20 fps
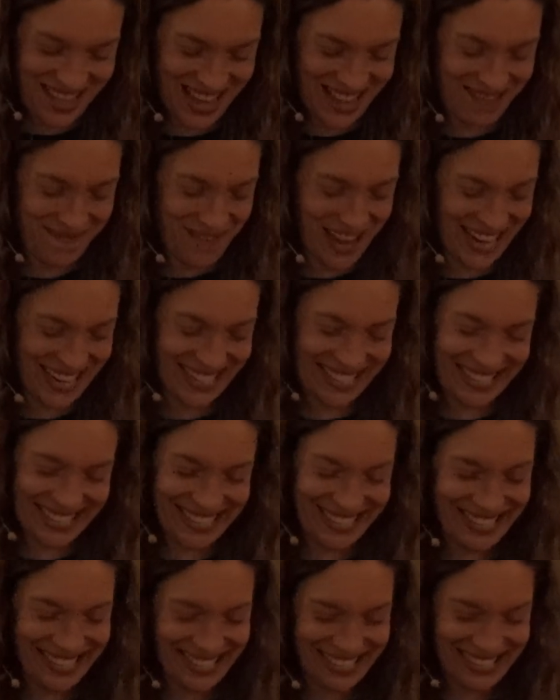and the
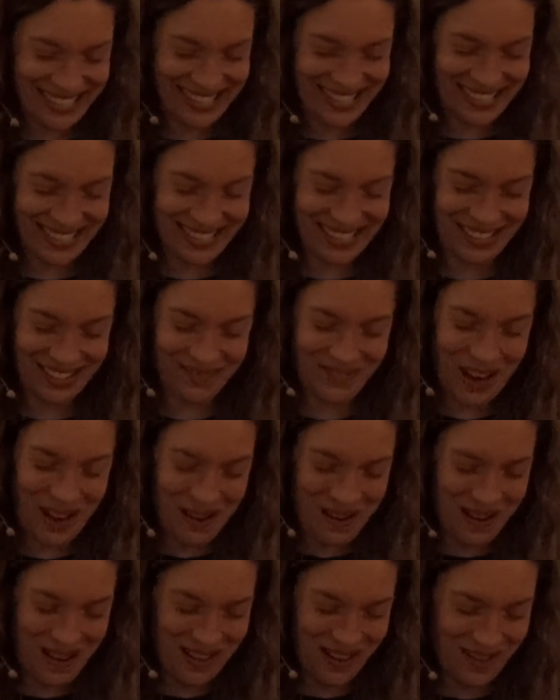meditations of
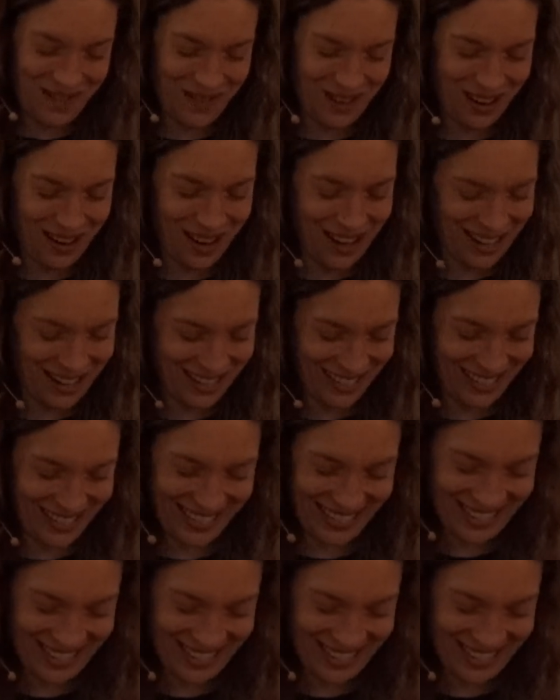all of our hearts